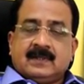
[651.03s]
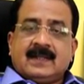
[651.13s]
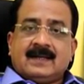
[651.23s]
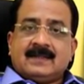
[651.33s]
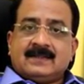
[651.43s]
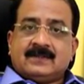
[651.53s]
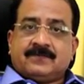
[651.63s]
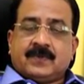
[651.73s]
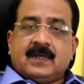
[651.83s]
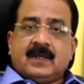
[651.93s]
that is
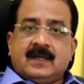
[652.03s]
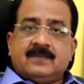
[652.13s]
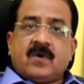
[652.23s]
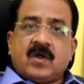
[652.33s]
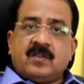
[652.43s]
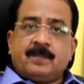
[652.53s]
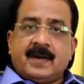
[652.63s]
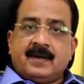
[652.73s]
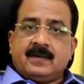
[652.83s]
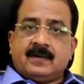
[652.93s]
for the
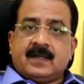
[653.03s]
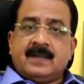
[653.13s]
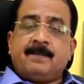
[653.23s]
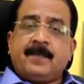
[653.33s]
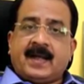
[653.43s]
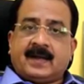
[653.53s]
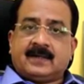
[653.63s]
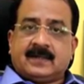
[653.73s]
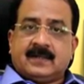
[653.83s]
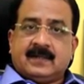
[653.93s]
environment
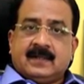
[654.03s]
impact